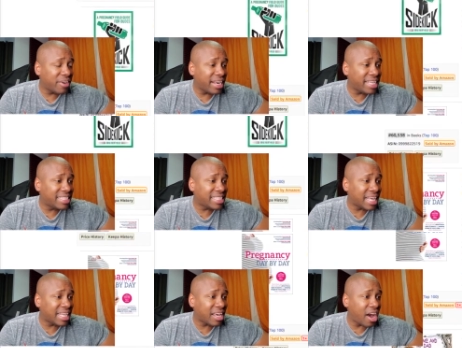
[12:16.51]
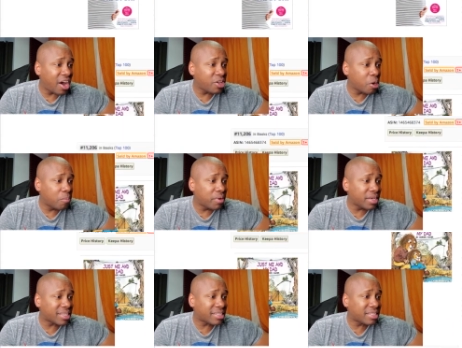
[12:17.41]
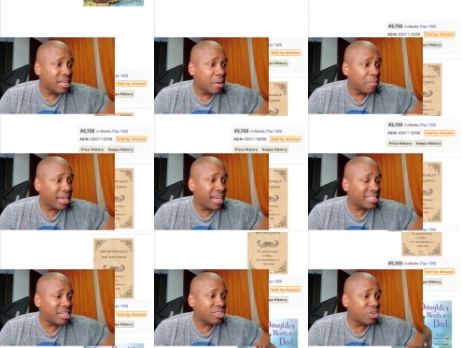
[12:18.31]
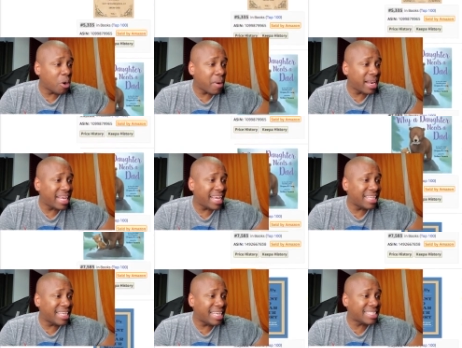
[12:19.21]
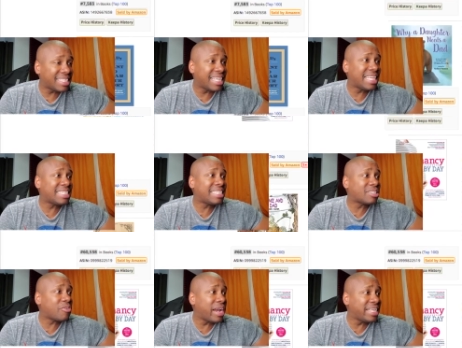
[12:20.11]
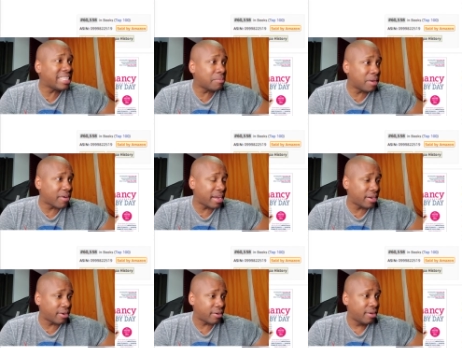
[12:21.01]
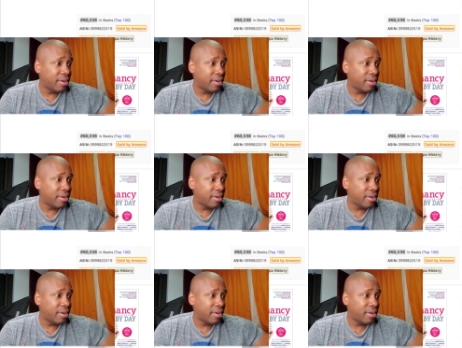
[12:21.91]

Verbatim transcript: and he's selling audiobooks because there's nobody in the niche. This is crazy to me right here.